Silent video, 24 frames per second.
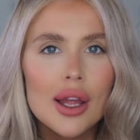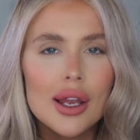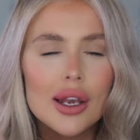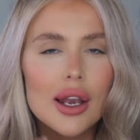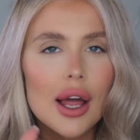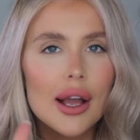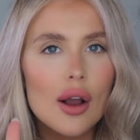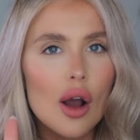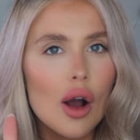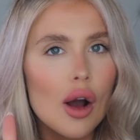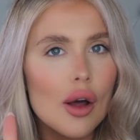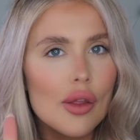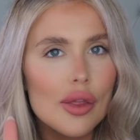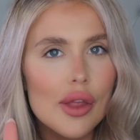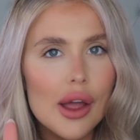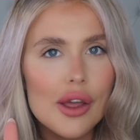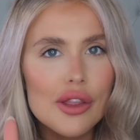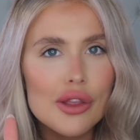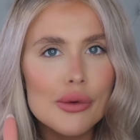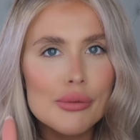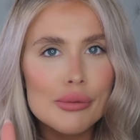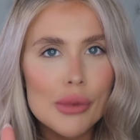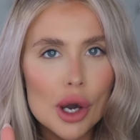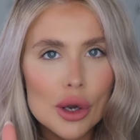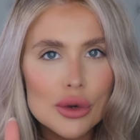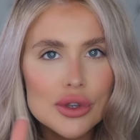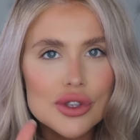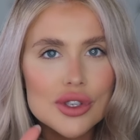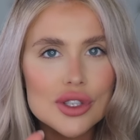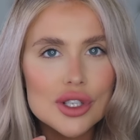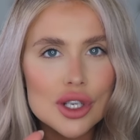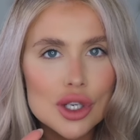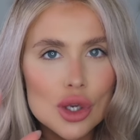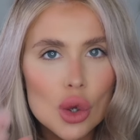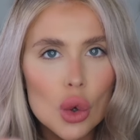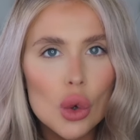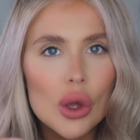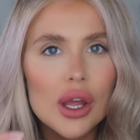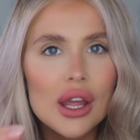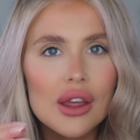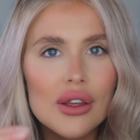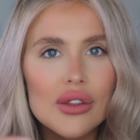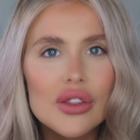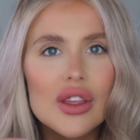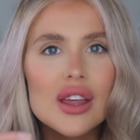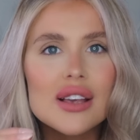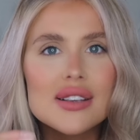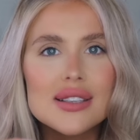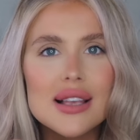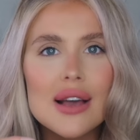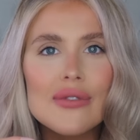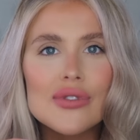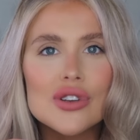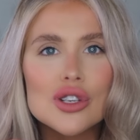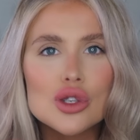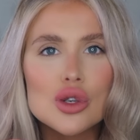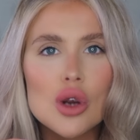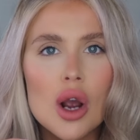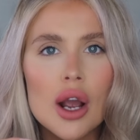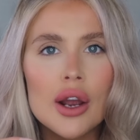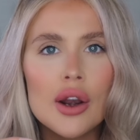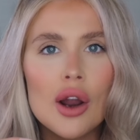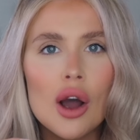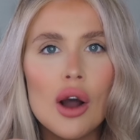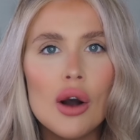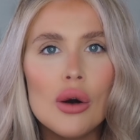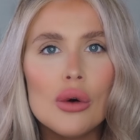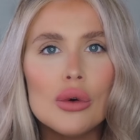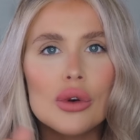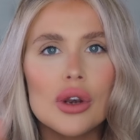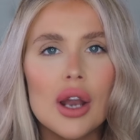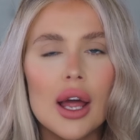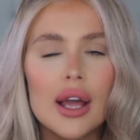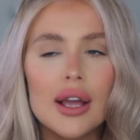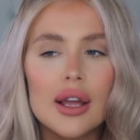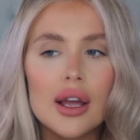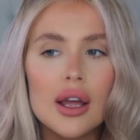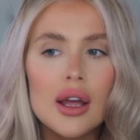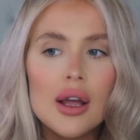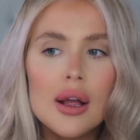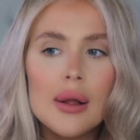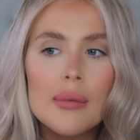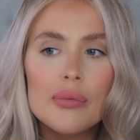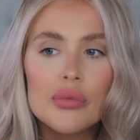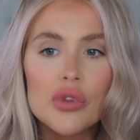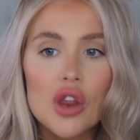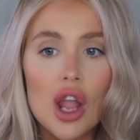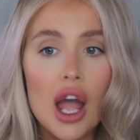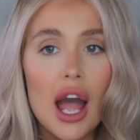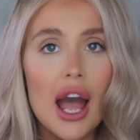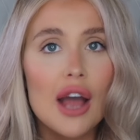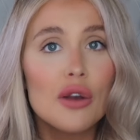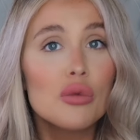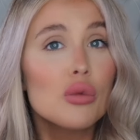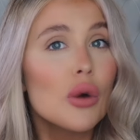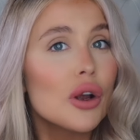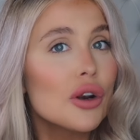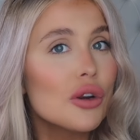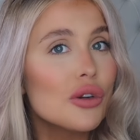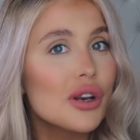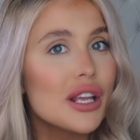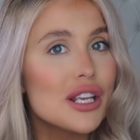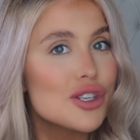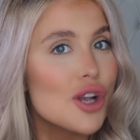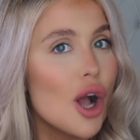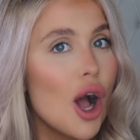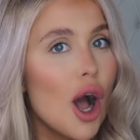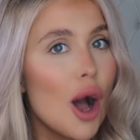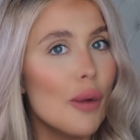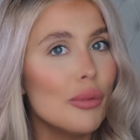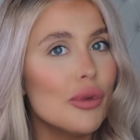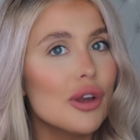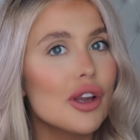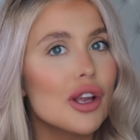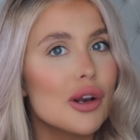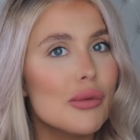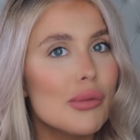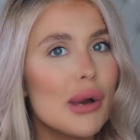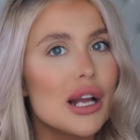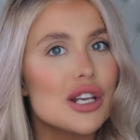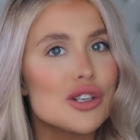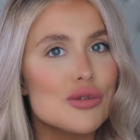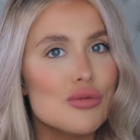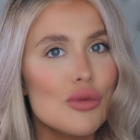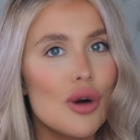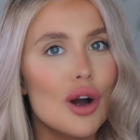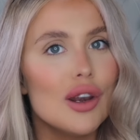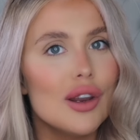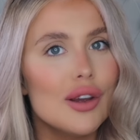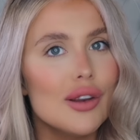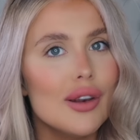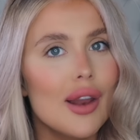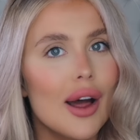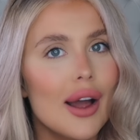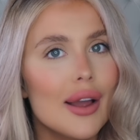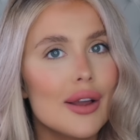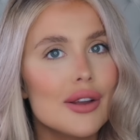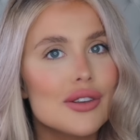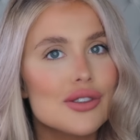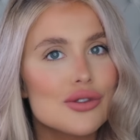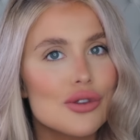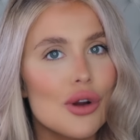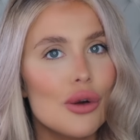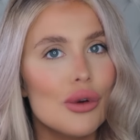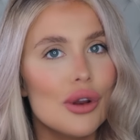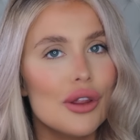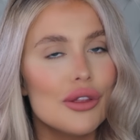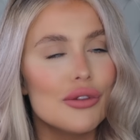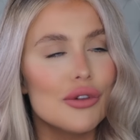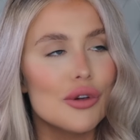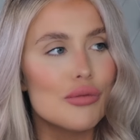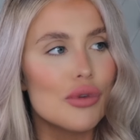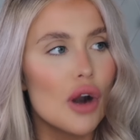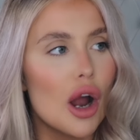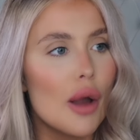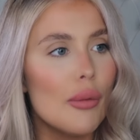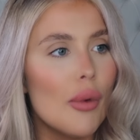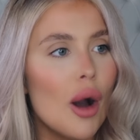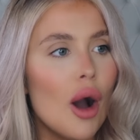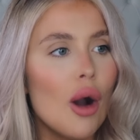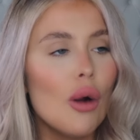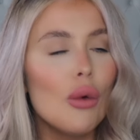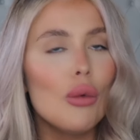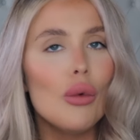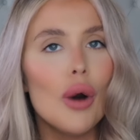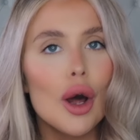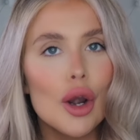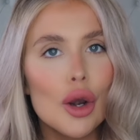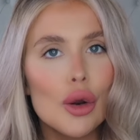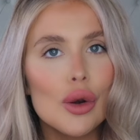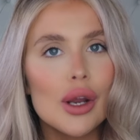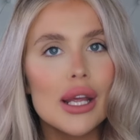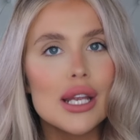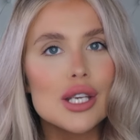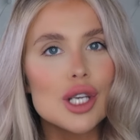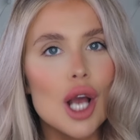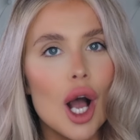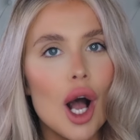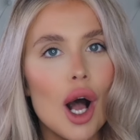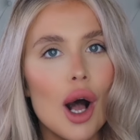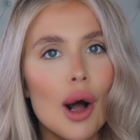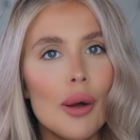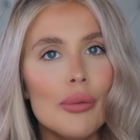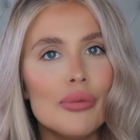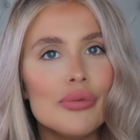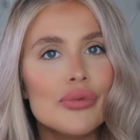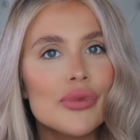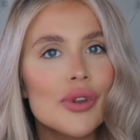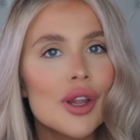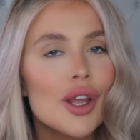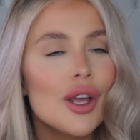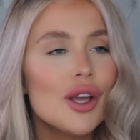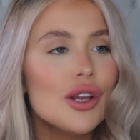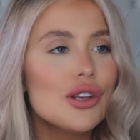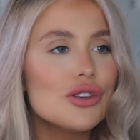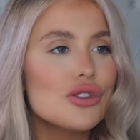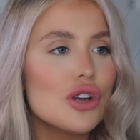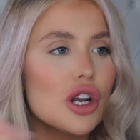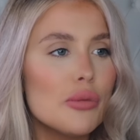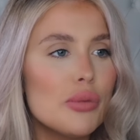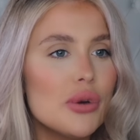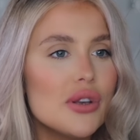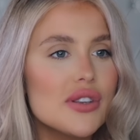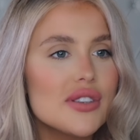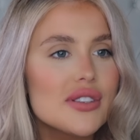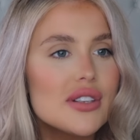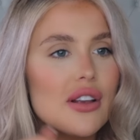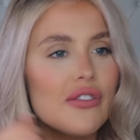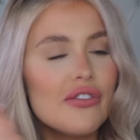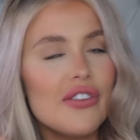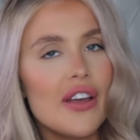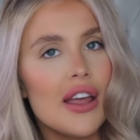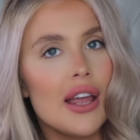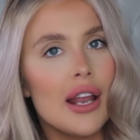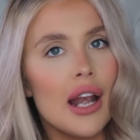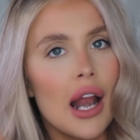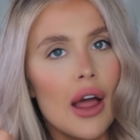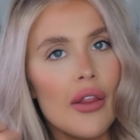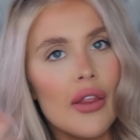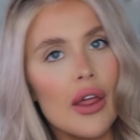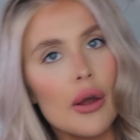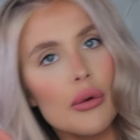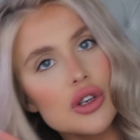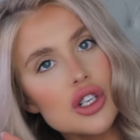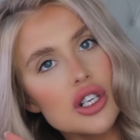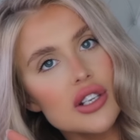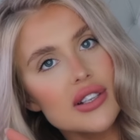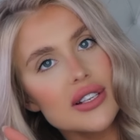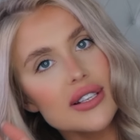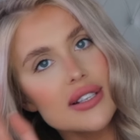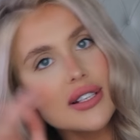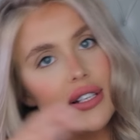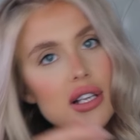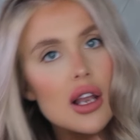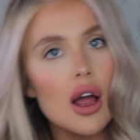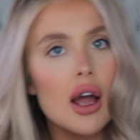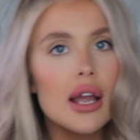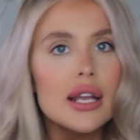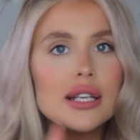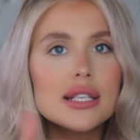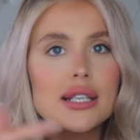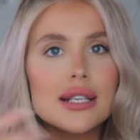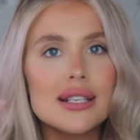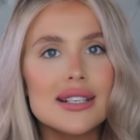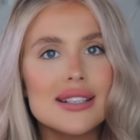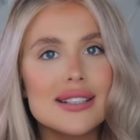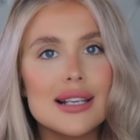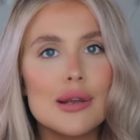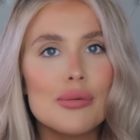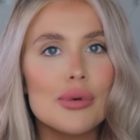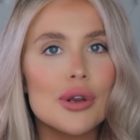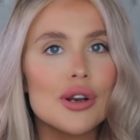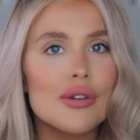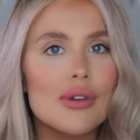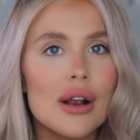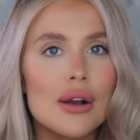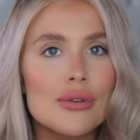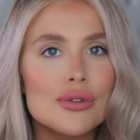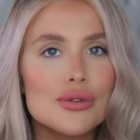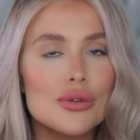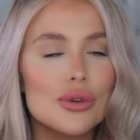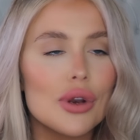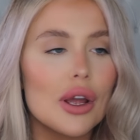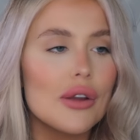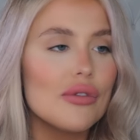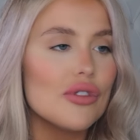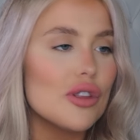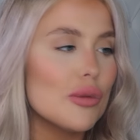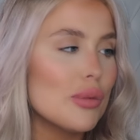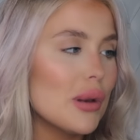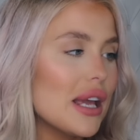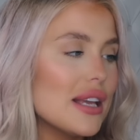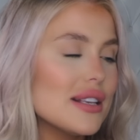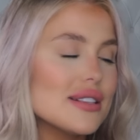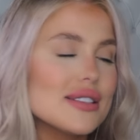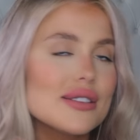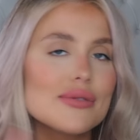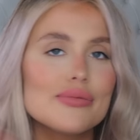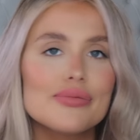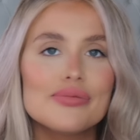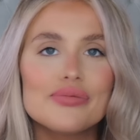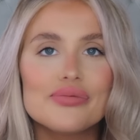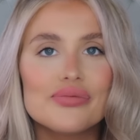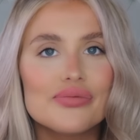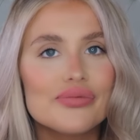Like, aren't they the most annoying things ever to try and hold? Like, I had one on each arm. You can imagine what I looked like strolling through Primark. One on each arm, trying to put stuff in, and they were just sliding and slipping around all over the place.